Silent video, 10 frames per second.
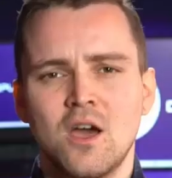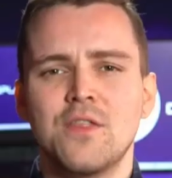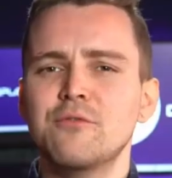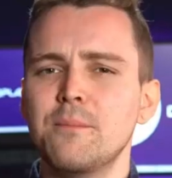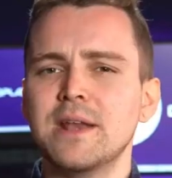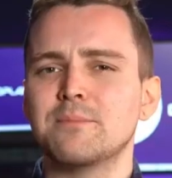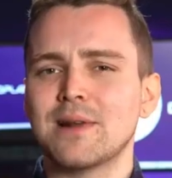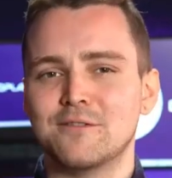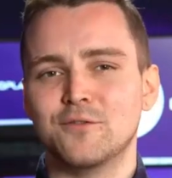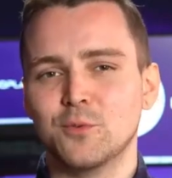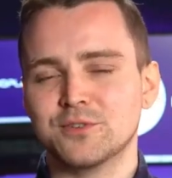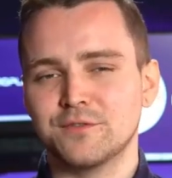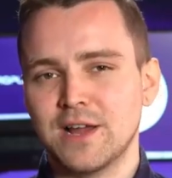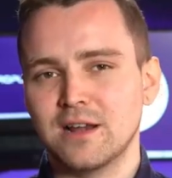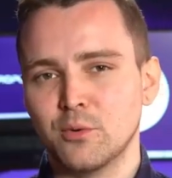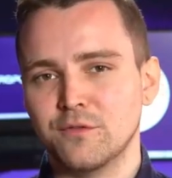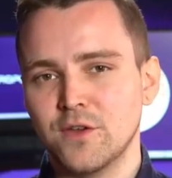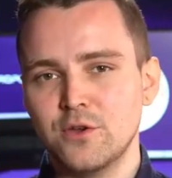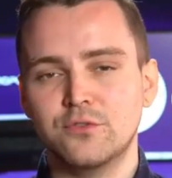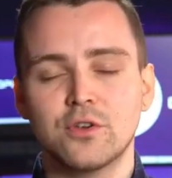There are many platforms available for
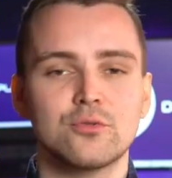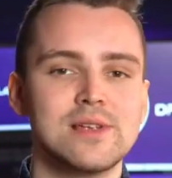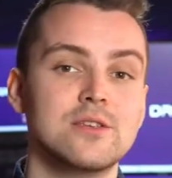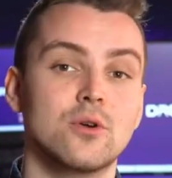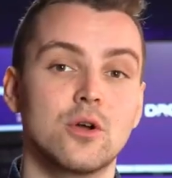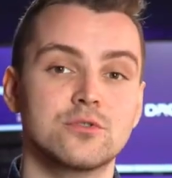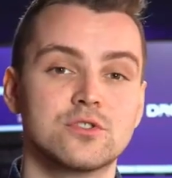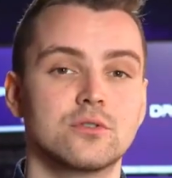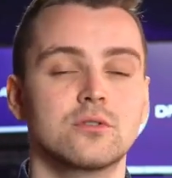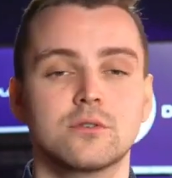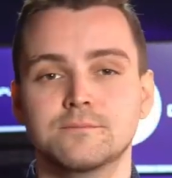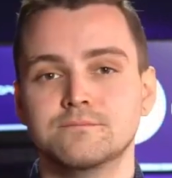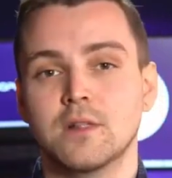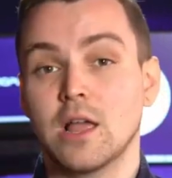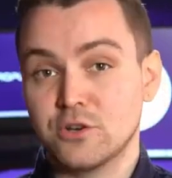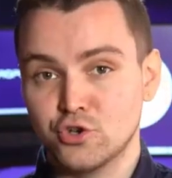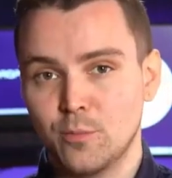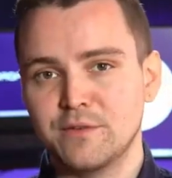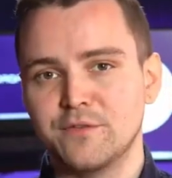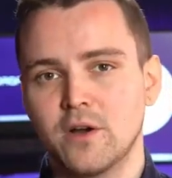you to create your own store, like
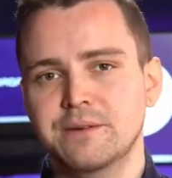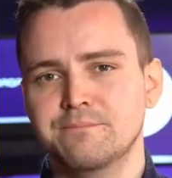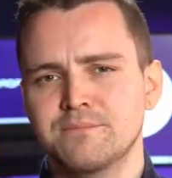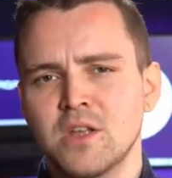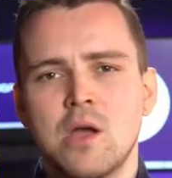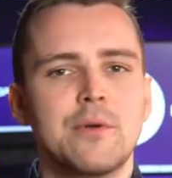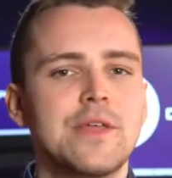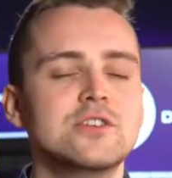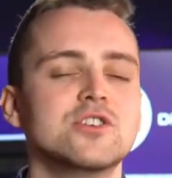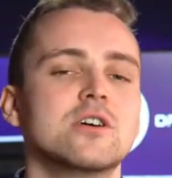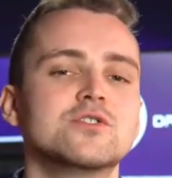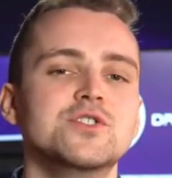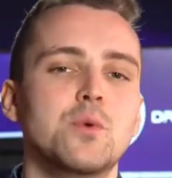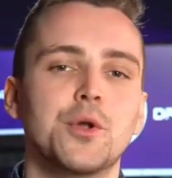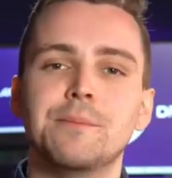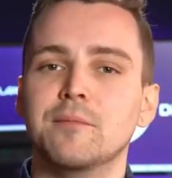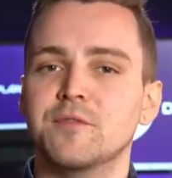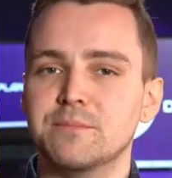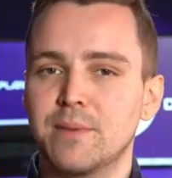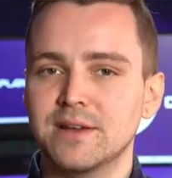Shopify, but they charge you on a
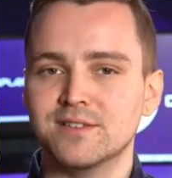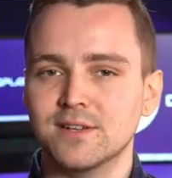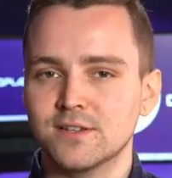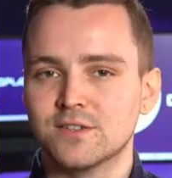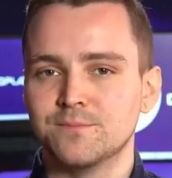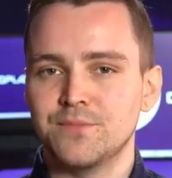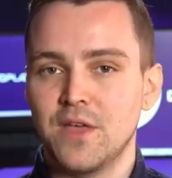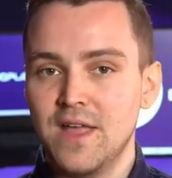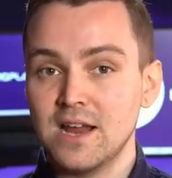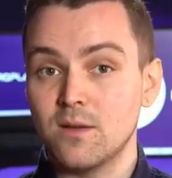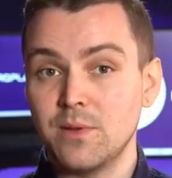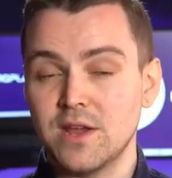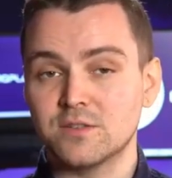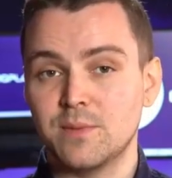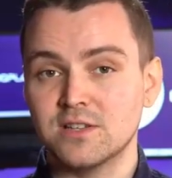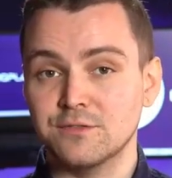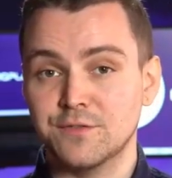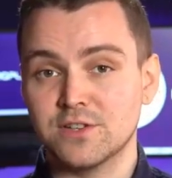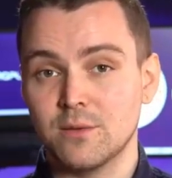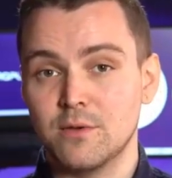monthly basis, and that could be expensive
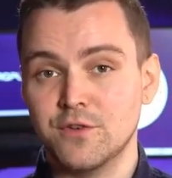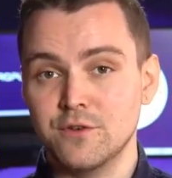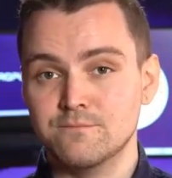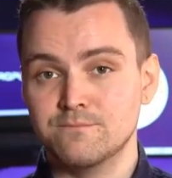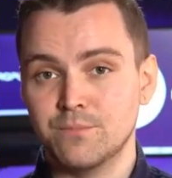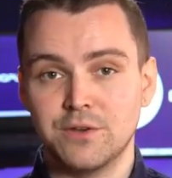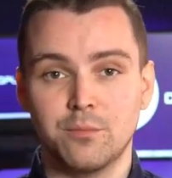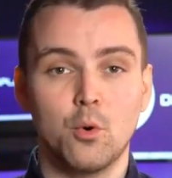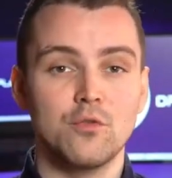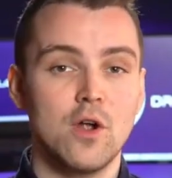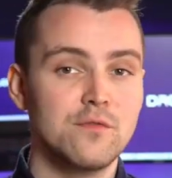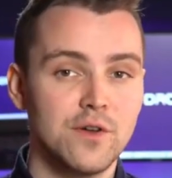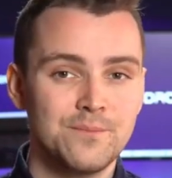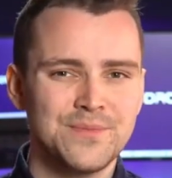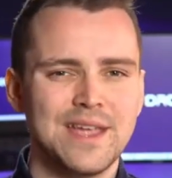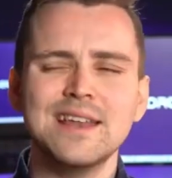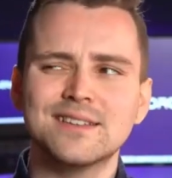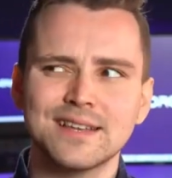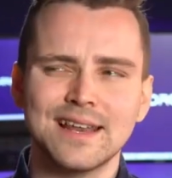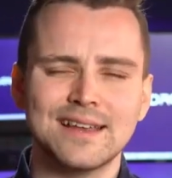for some of you. And moreover,
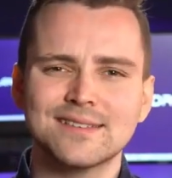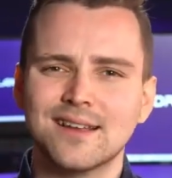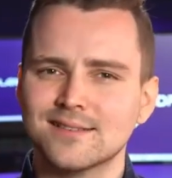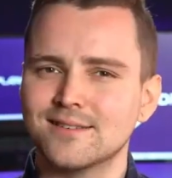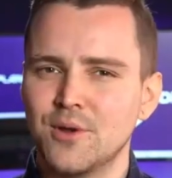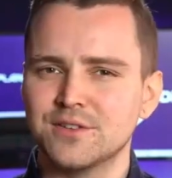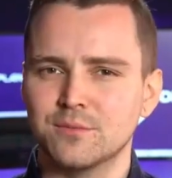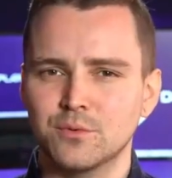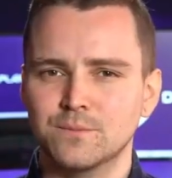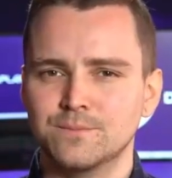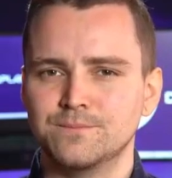it's less customizable.